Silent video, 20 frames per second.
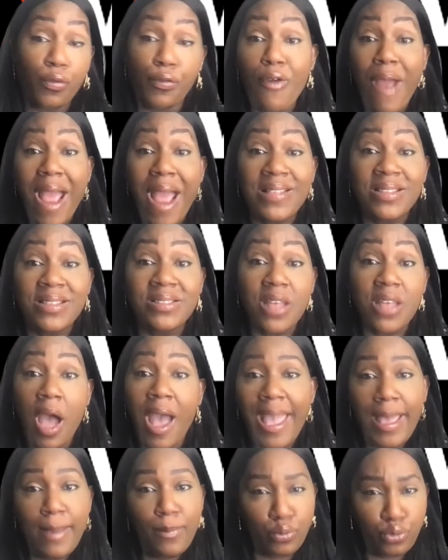friends that
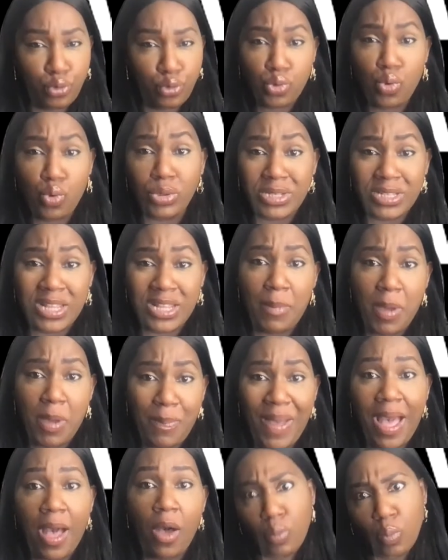are able to talk to them
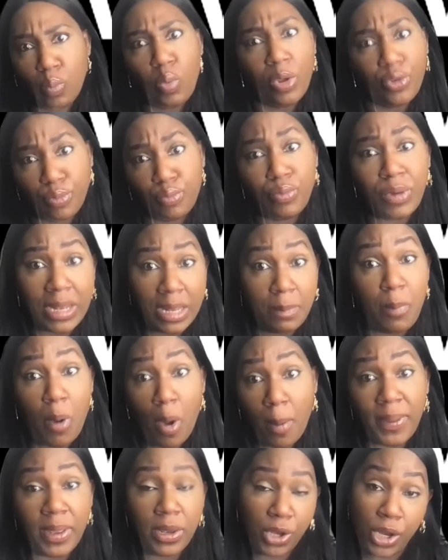about what's really
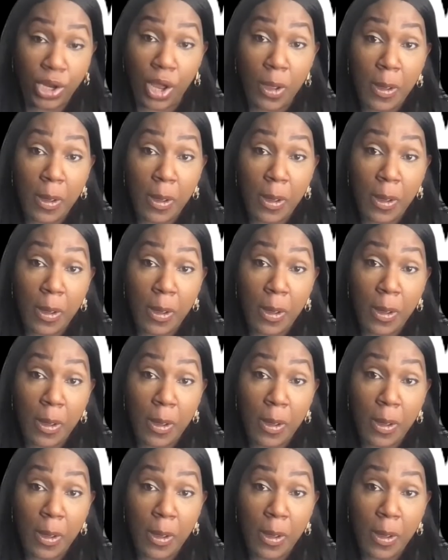popping,